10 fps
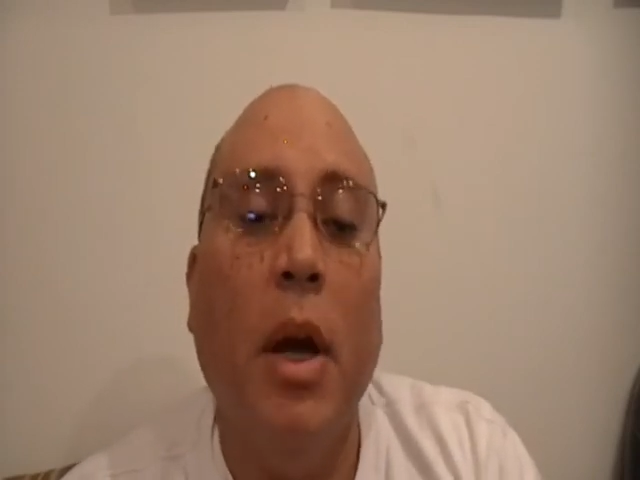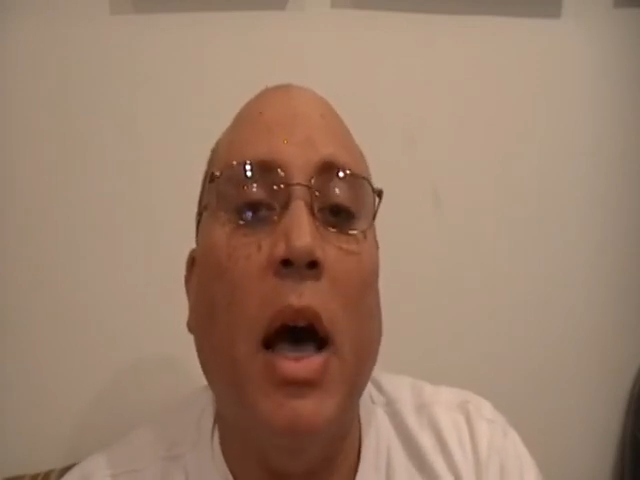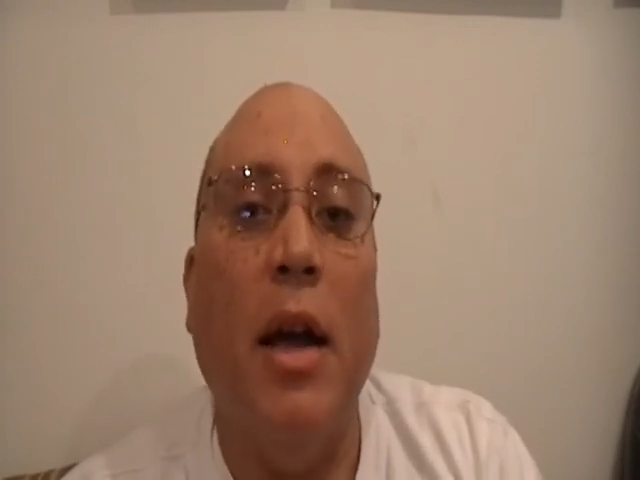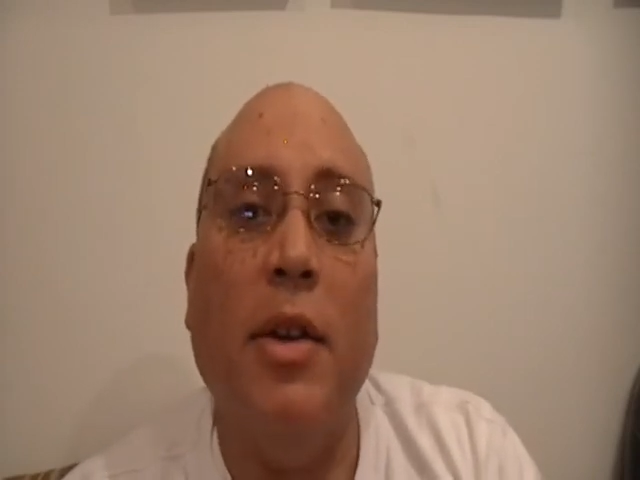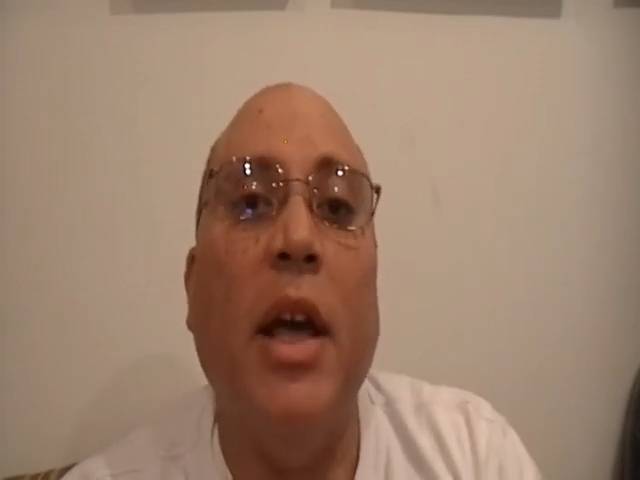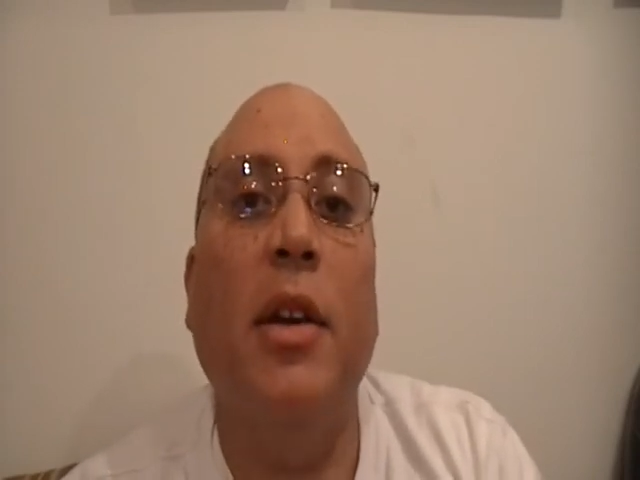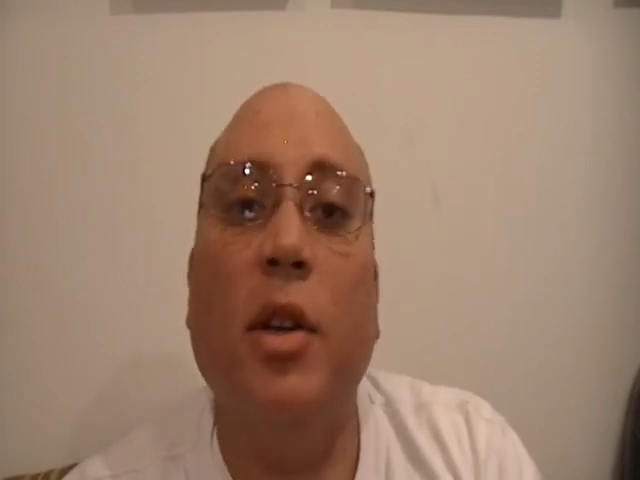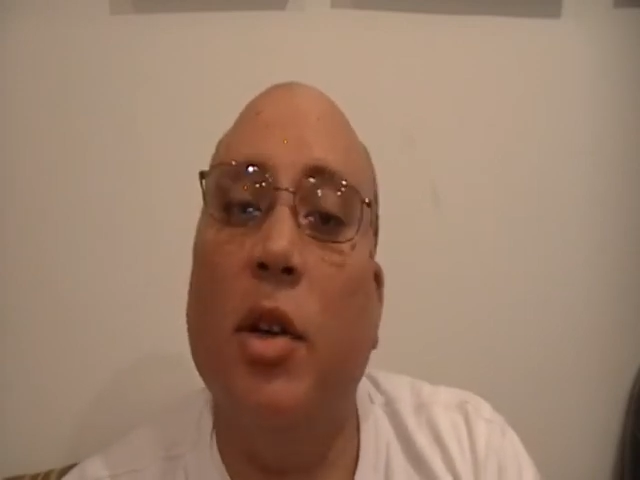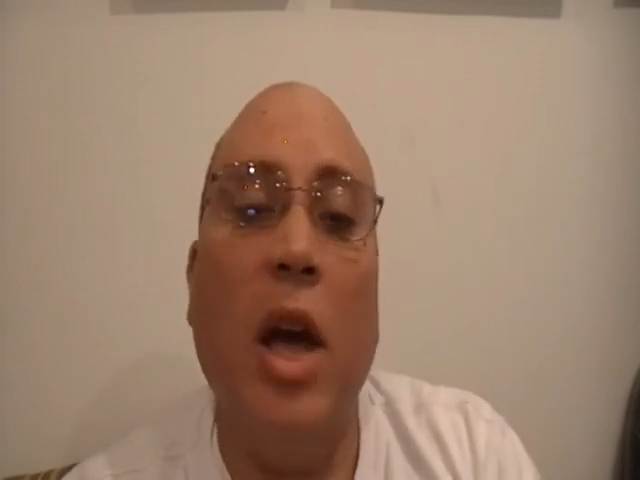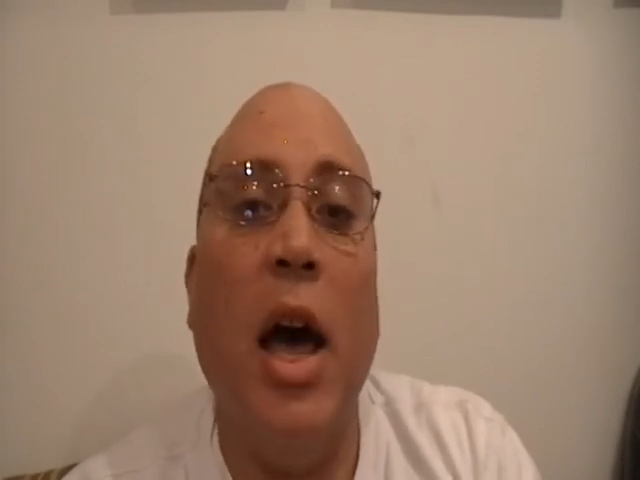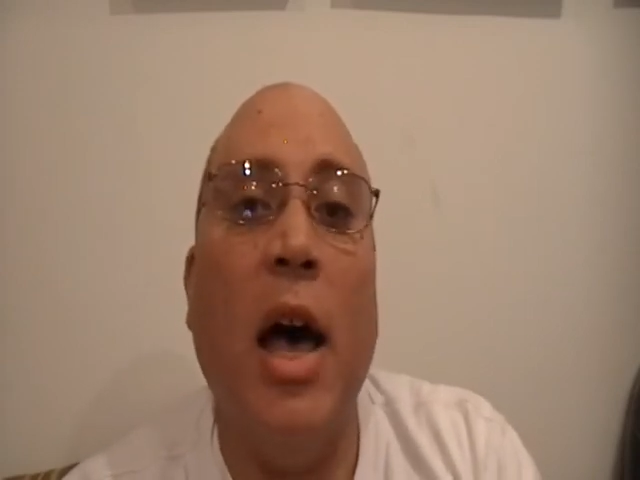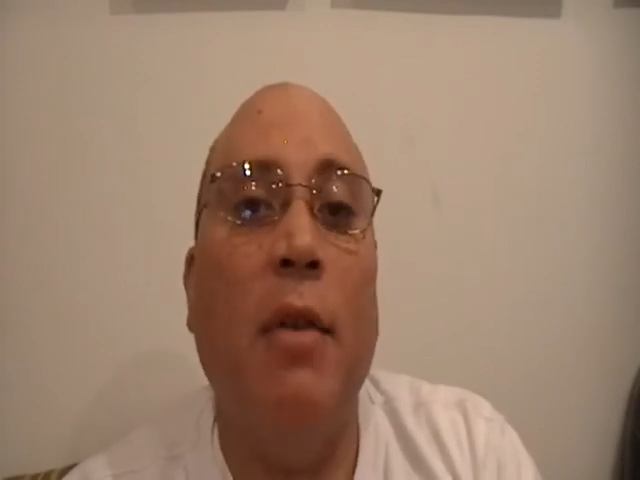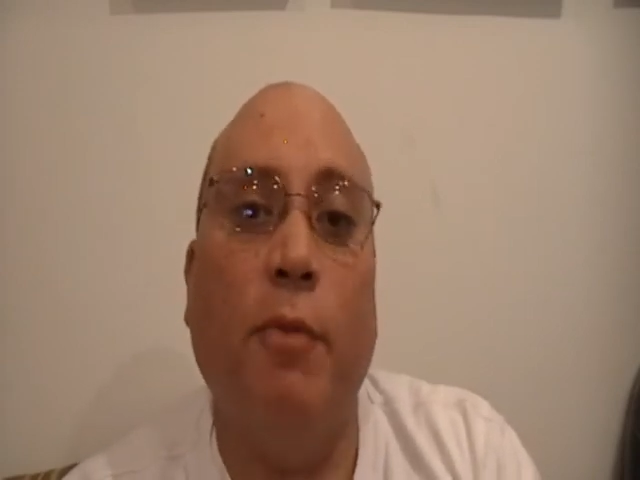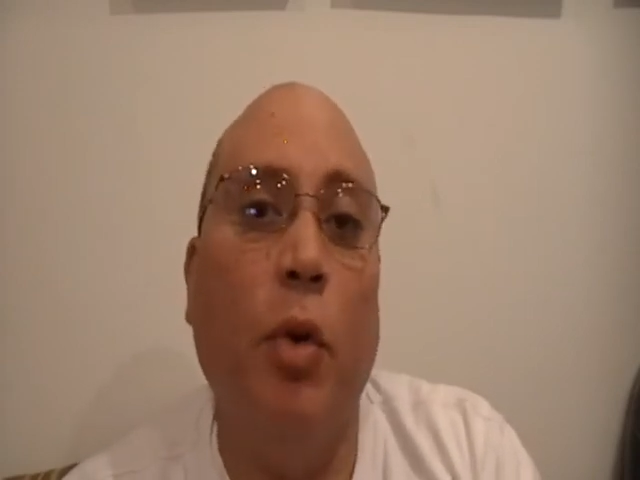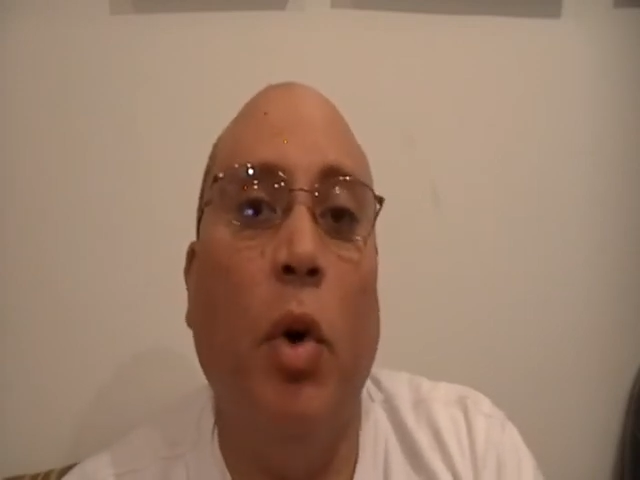I thank the
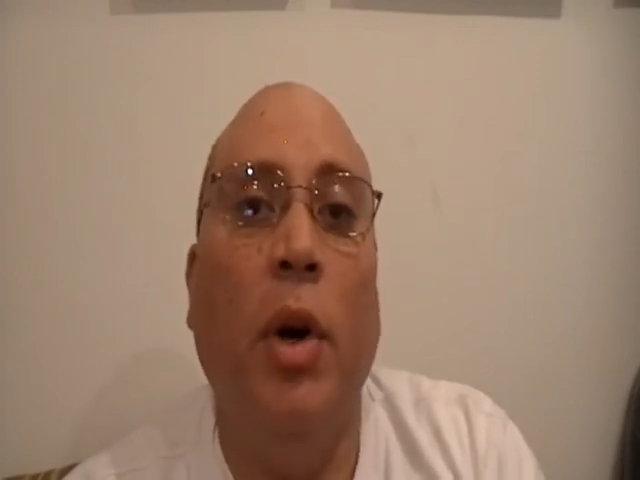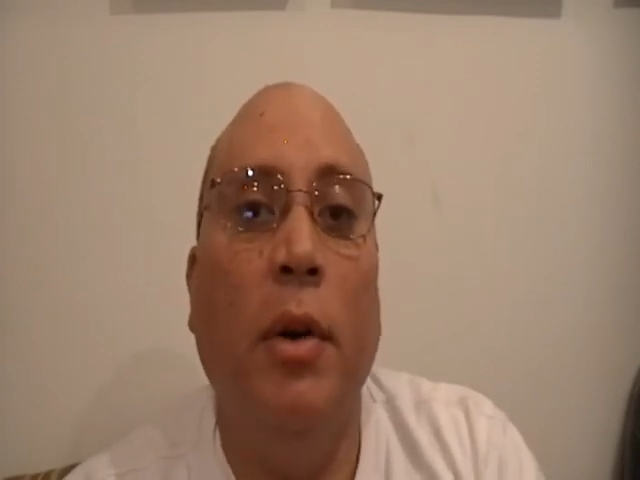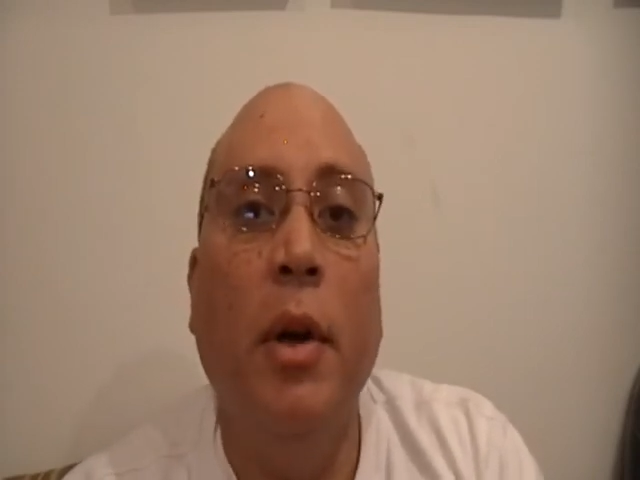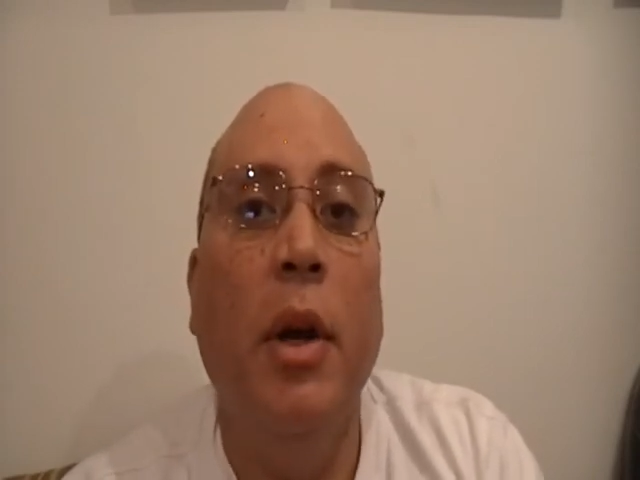God for